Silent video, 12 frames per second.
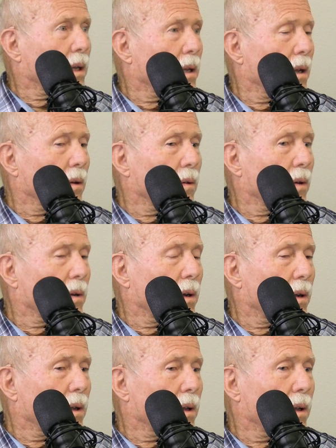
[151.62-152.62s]

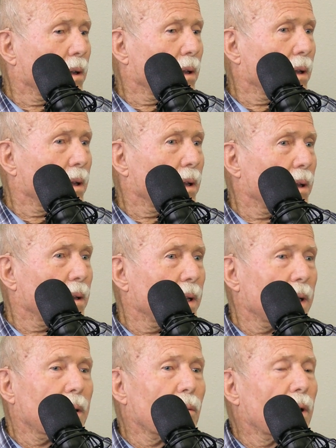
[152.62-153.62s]
No.
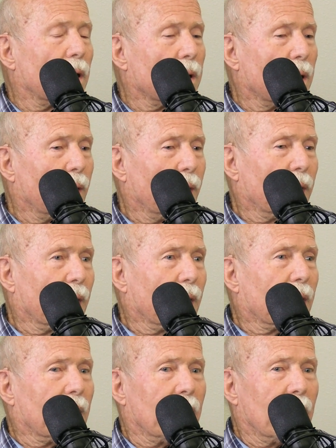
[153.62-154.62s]
Anyway,
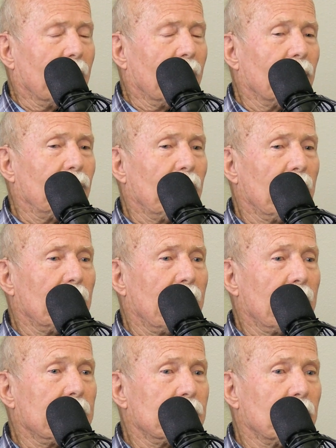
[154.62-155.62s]
a fellow
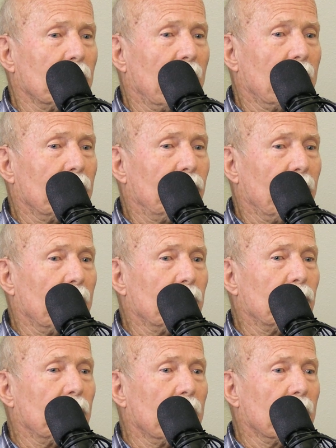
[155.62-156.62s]
had some
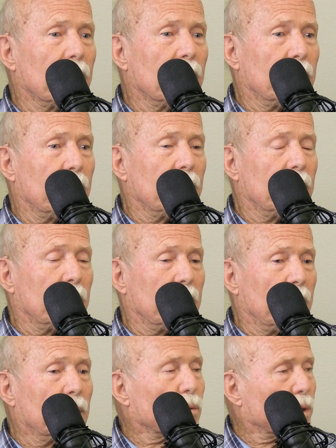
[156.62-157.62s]
alfalfa there.
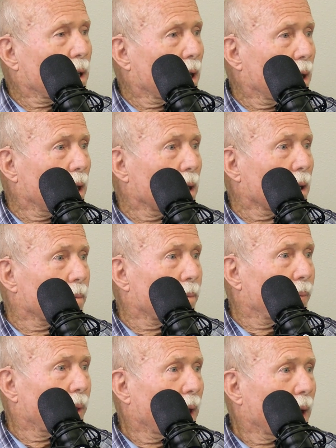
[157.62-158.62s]
He was cutting.
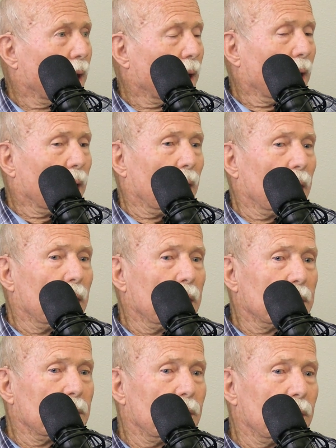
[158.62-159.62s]
And
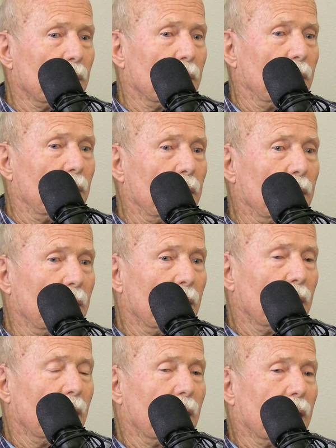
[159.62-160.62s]
his son
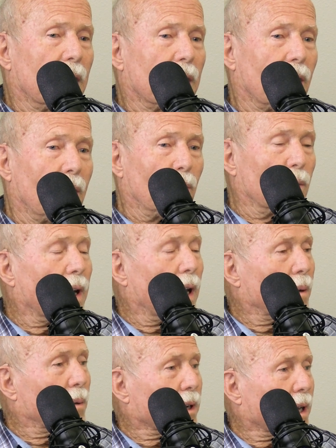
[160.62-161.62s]
thought, well,
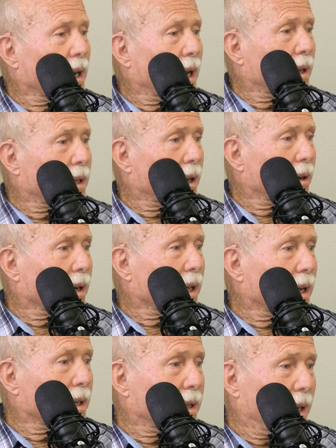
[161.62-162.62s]
I'm going to get out there and
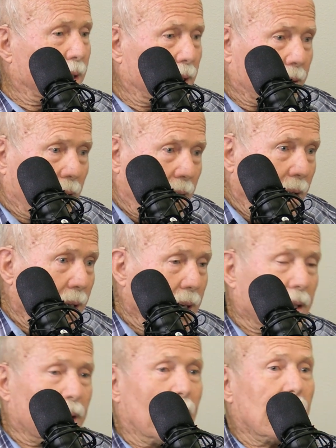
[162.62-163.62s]
get hunkered down
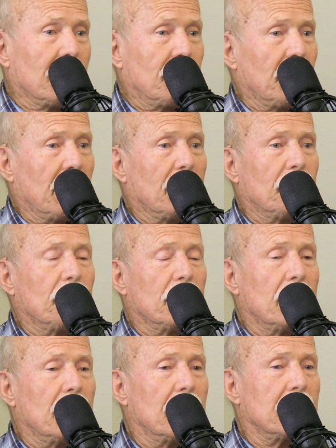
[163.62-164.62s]
in the
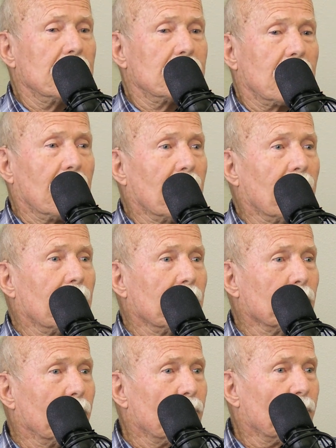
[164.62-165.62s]
alfalfa and scare
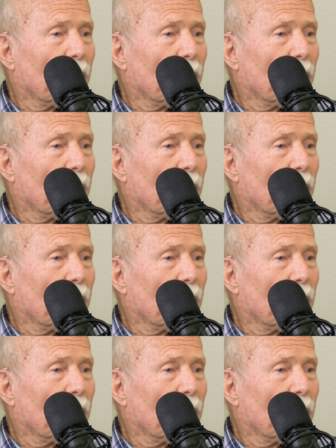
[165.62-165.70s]
him.